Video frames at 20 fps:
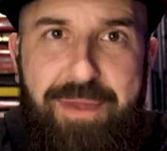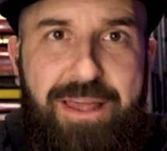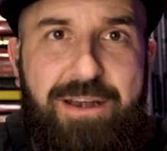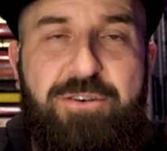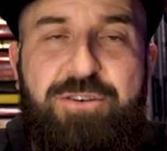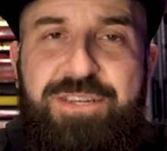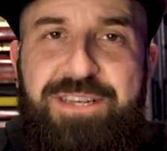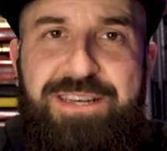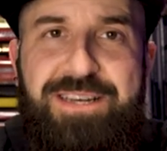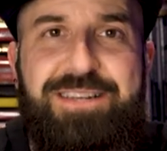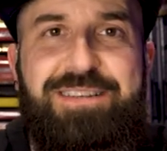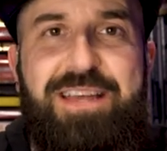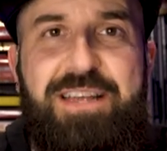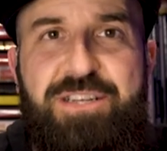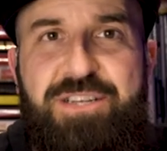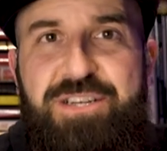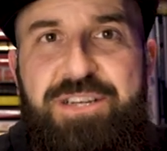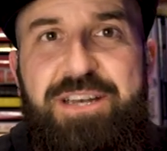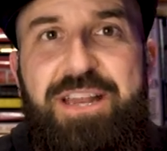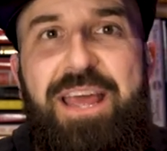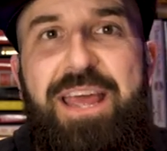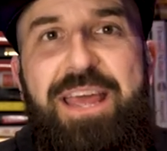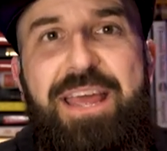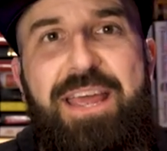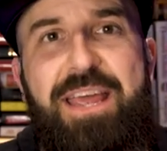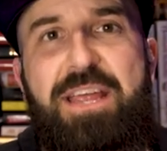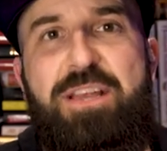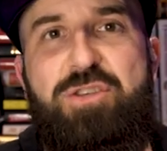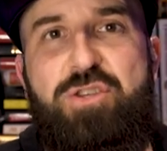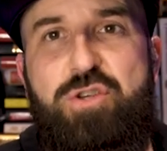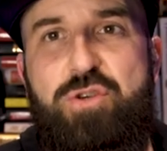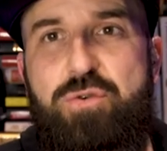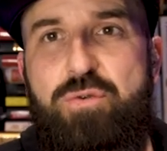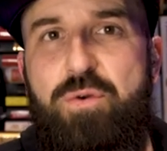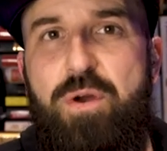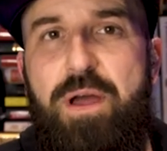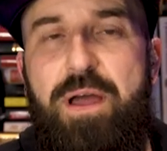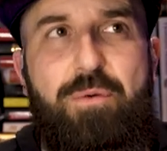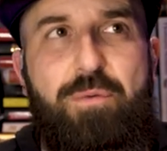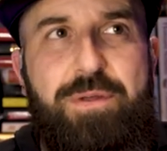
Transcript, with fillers: energy, and attention into